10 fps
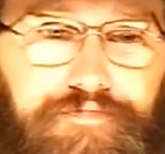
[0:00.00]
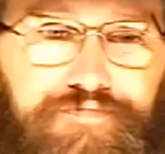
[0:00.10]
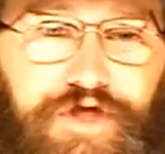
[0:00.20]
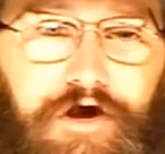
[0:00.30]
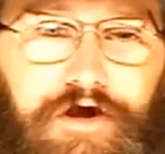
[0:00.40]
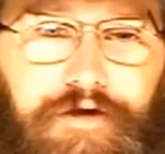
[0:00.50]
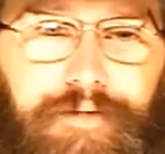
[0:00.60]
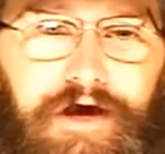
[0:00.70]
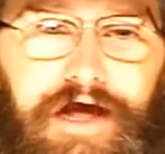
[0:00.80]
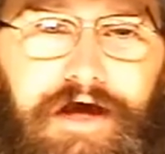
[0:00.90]
talking
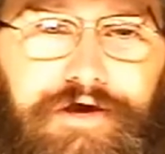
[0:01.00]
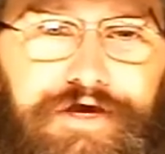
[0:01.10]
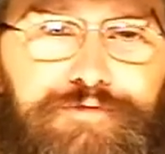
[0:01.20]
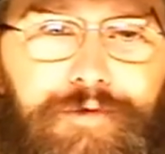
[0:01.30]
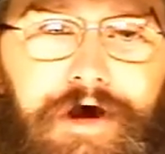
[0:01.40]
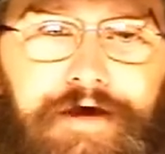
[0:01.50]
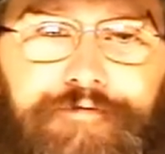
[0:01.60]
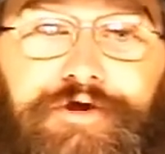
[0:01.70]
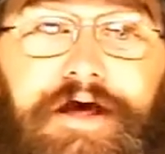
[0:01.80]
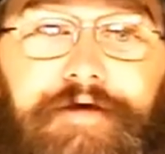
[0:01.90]
about how his wife
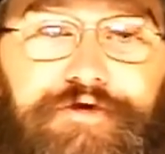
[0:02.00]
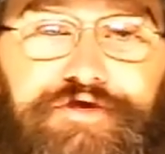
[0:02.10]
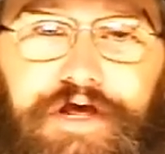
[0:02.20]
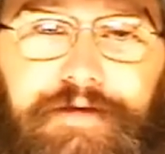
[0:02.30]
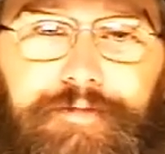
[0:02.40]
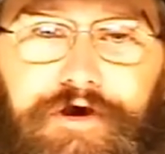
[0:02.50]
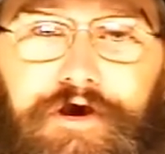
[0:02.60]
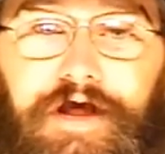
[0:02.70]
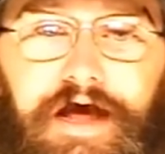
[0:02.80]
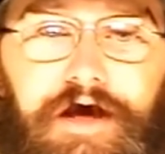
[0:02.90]
should have the same
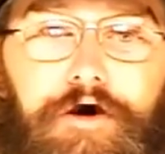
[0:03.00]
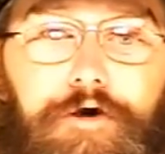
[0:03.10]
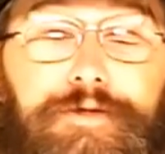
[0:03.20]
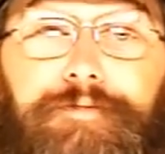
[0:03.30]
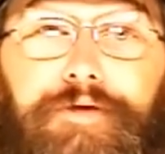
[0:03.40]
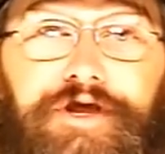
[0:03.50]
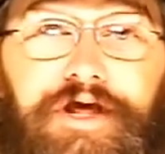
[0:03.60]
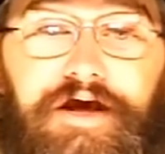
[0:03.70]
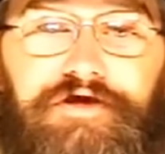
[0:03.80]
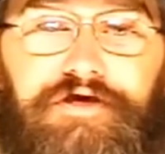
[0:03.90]
gun at home to
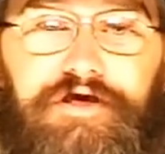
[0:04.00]
protect